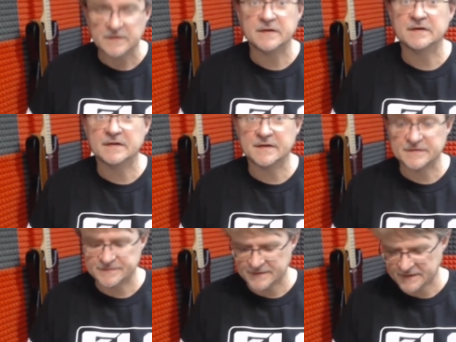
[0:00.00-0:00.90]
And
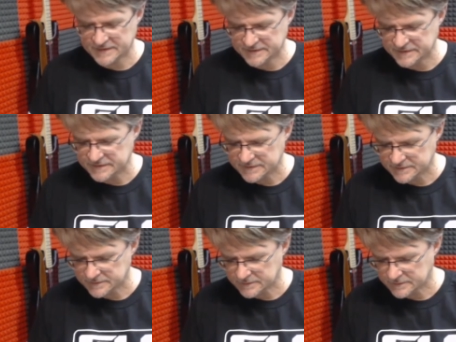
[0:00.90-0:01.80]
last but not least,
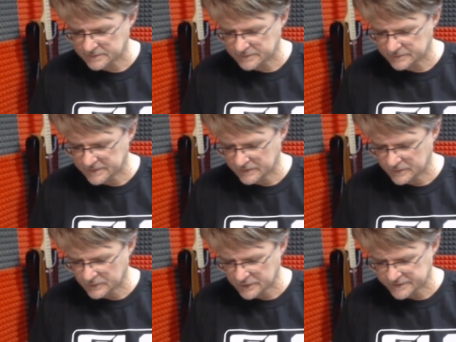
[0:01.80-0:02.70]
we got
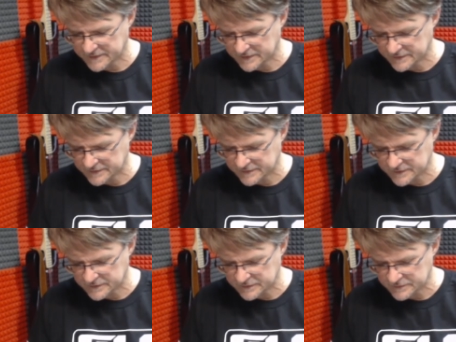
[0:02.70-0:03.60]
one more saddle here to
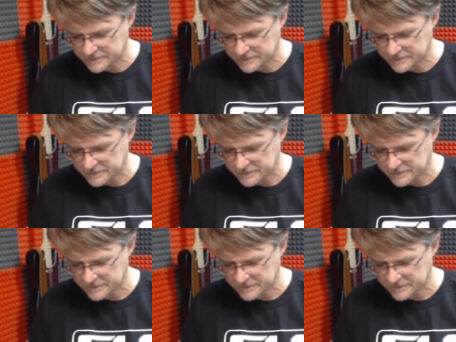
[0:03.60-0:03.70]
go.